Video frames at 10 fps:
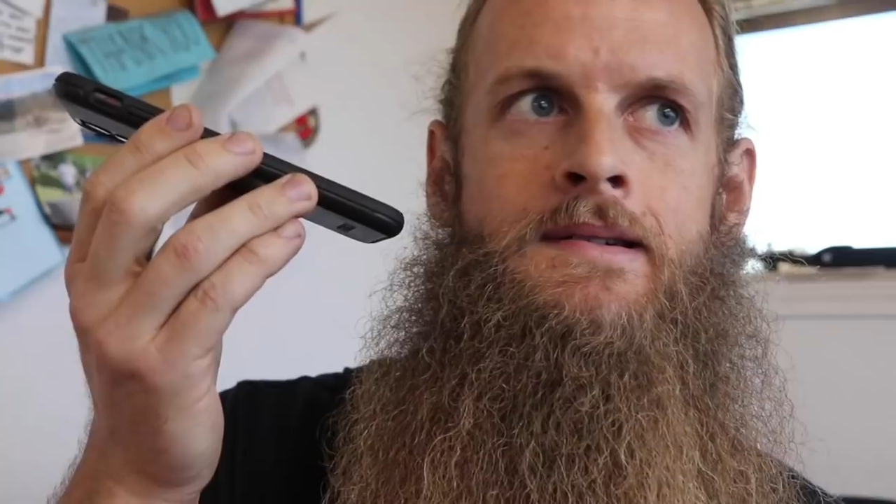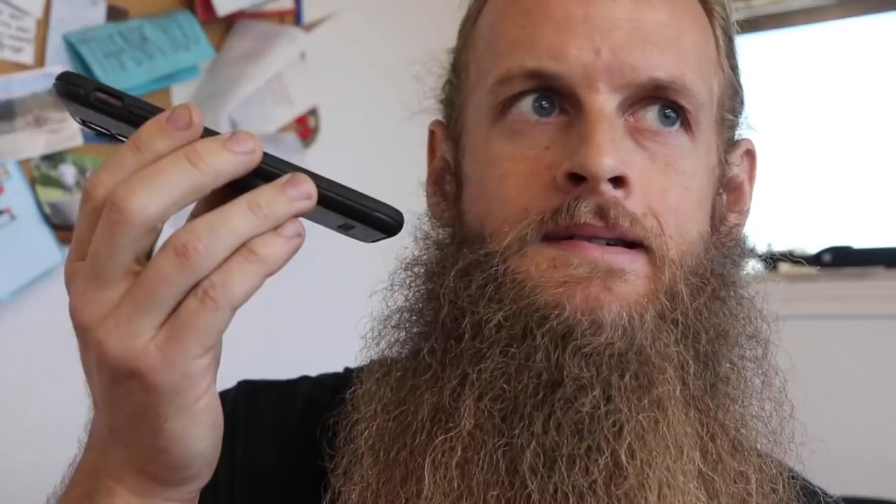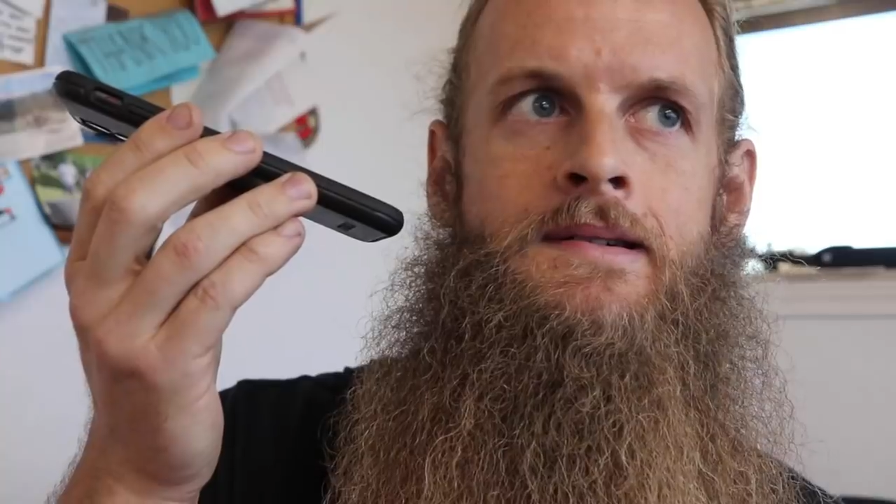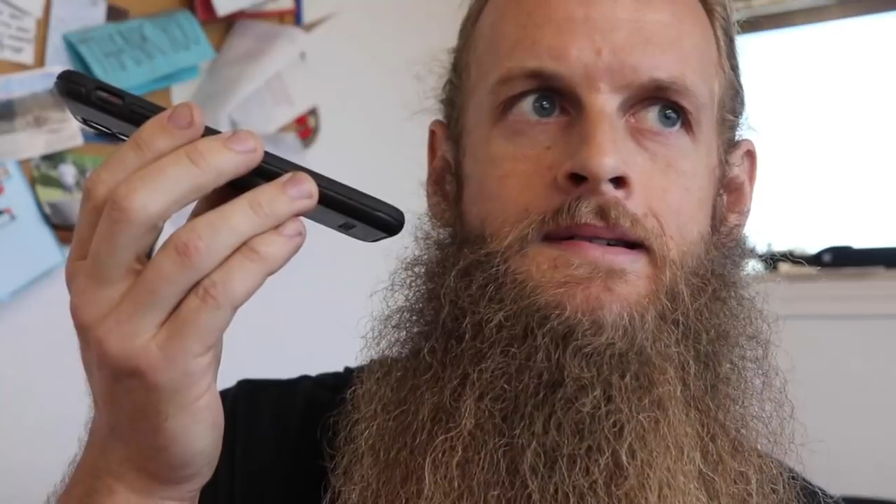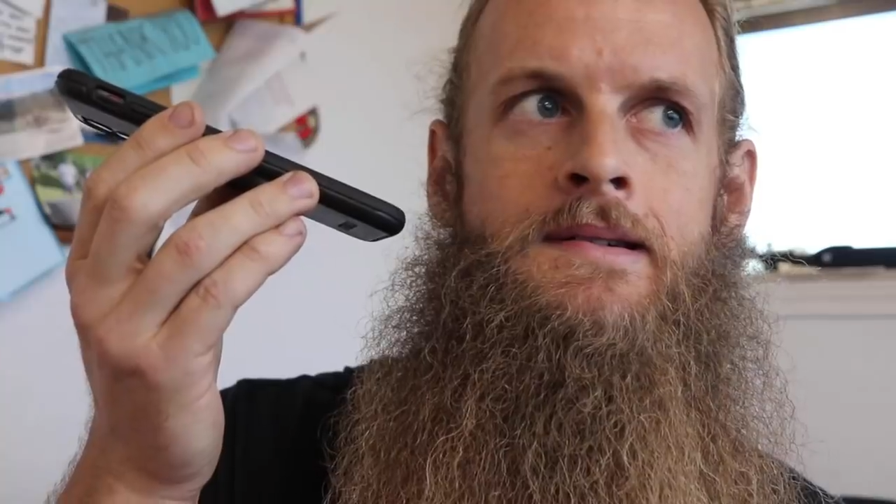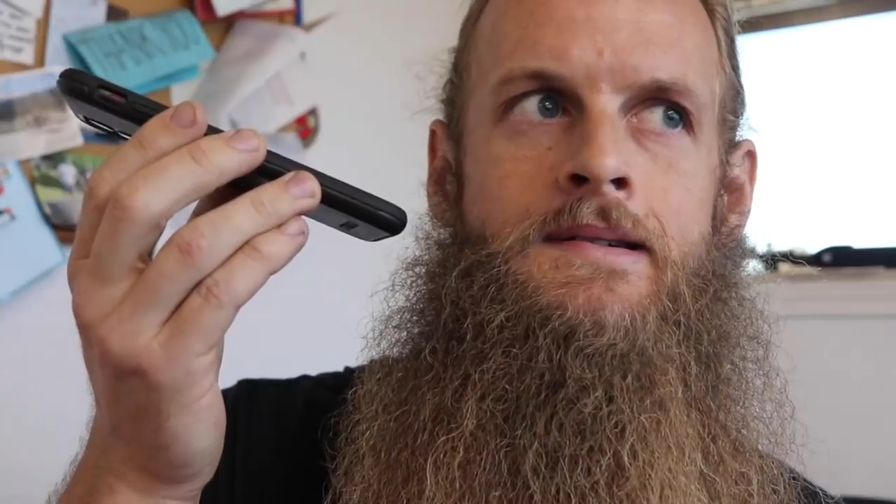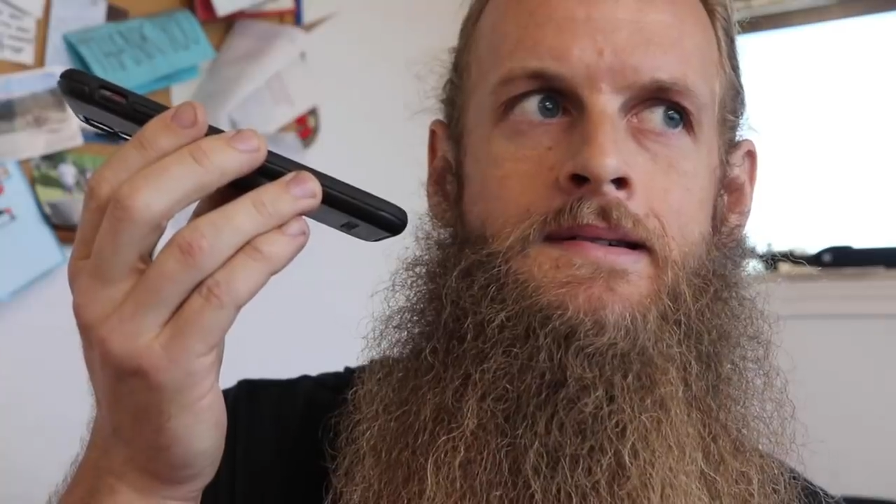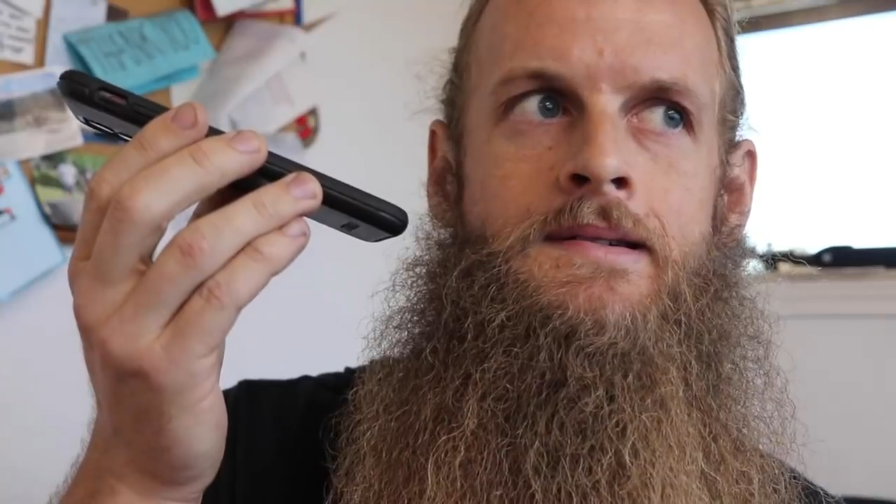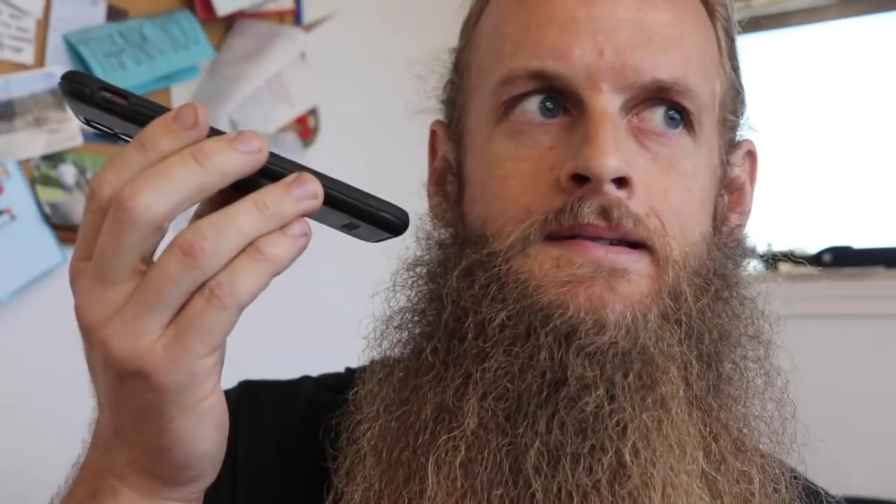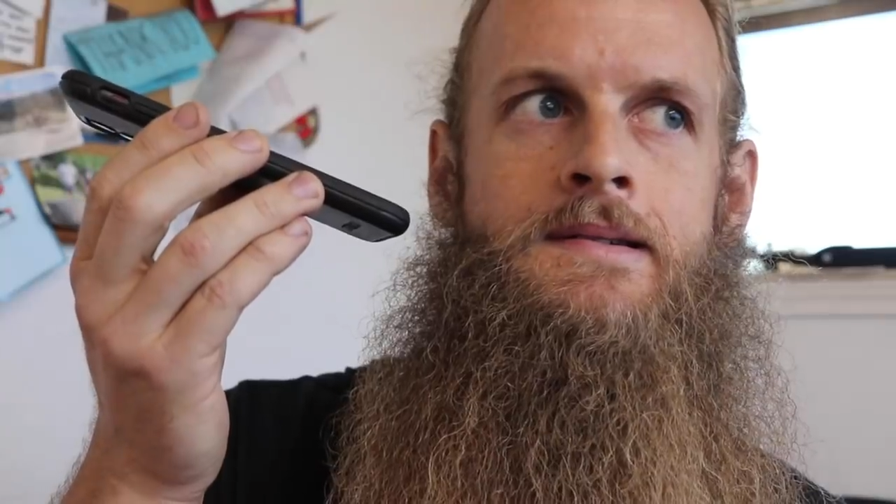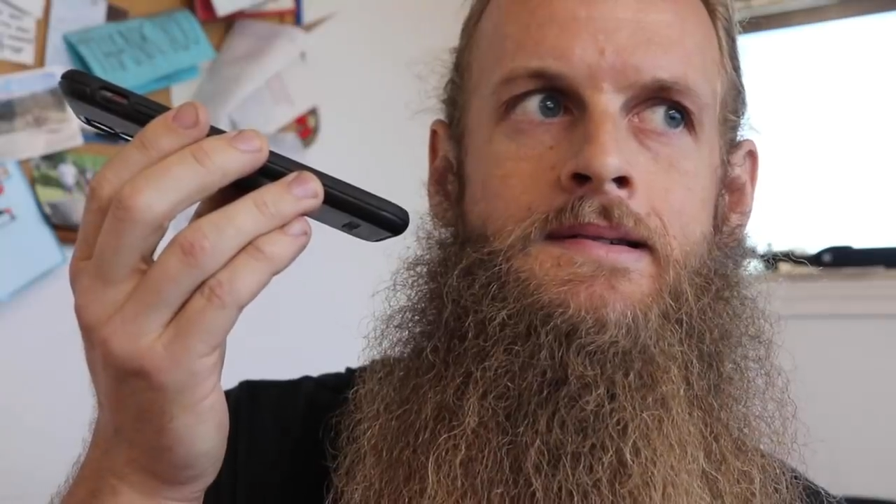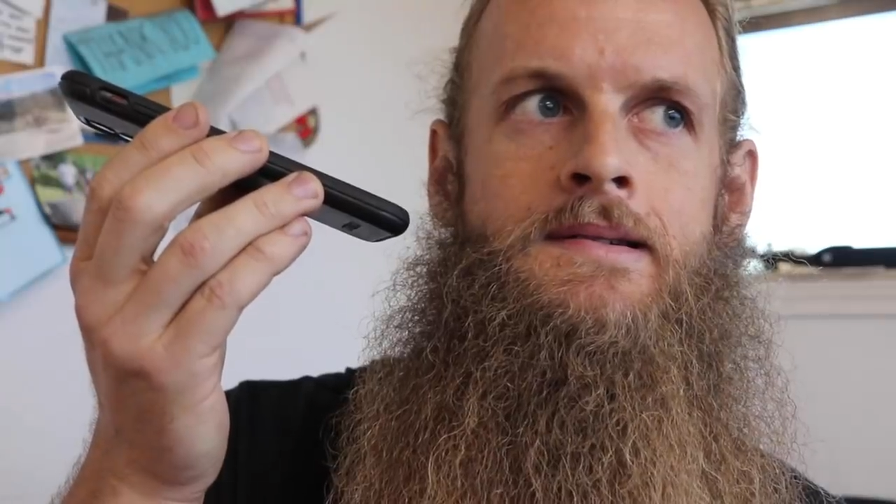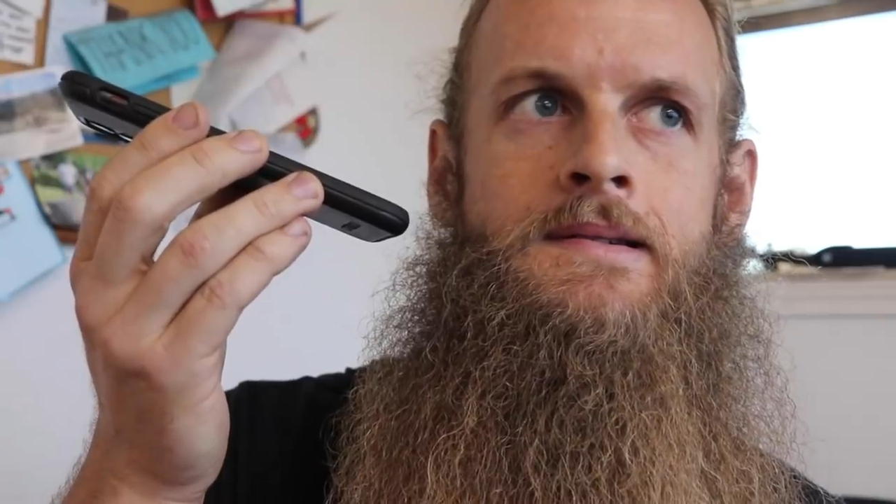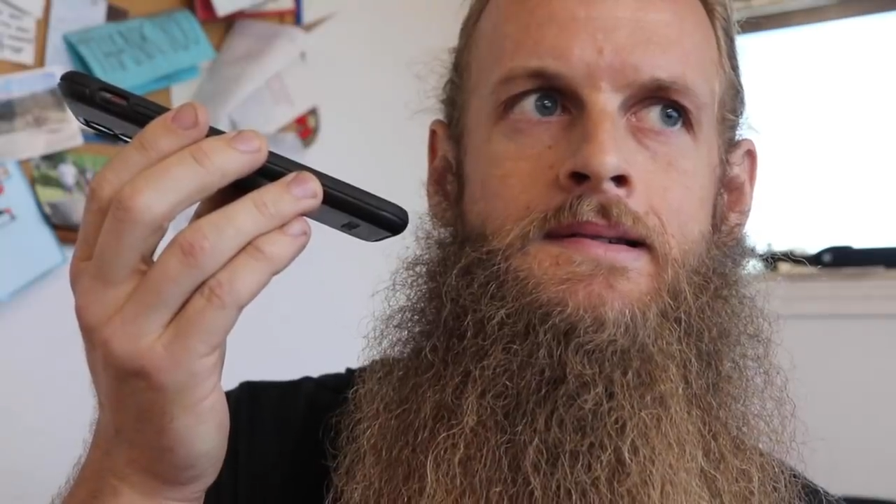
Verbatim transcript: So is it like the bench